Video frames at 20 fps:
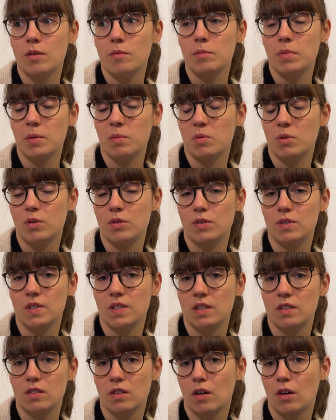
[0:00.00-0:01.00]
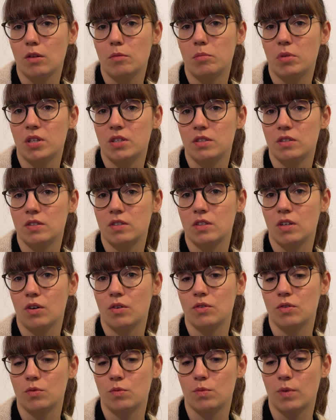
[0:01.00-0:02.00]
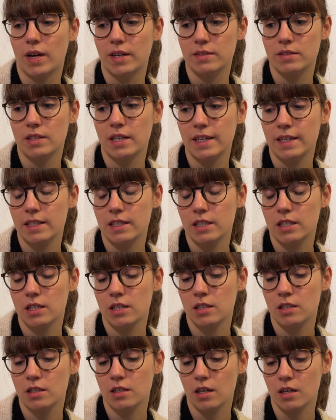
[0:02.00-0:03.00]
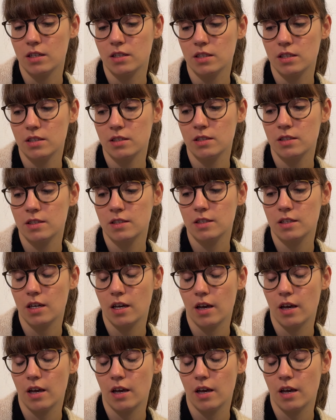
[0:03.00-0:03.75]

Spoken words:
people using toggle buttons on round neck cardigans,